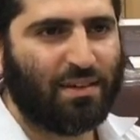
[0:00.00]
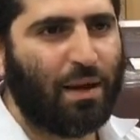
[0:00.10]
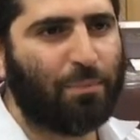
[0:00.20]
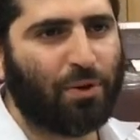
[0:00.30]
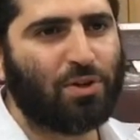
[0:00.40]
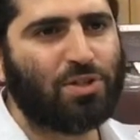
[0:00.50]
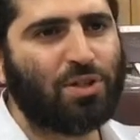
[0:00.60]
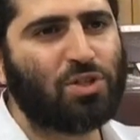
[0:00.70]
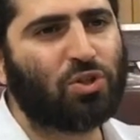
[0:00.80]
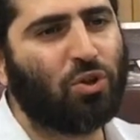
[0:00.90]
a person
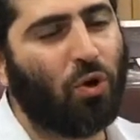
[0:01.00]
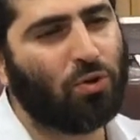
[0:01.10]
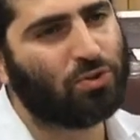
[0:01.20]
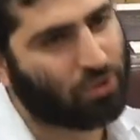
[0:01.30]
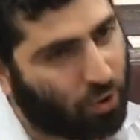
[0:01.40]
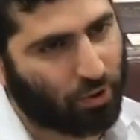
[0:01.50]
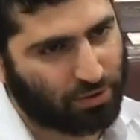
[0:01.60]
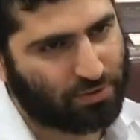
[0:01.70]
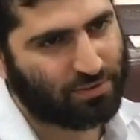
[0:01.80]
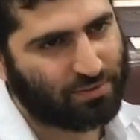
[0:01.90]
is called to
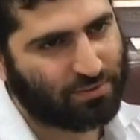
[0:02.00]
court?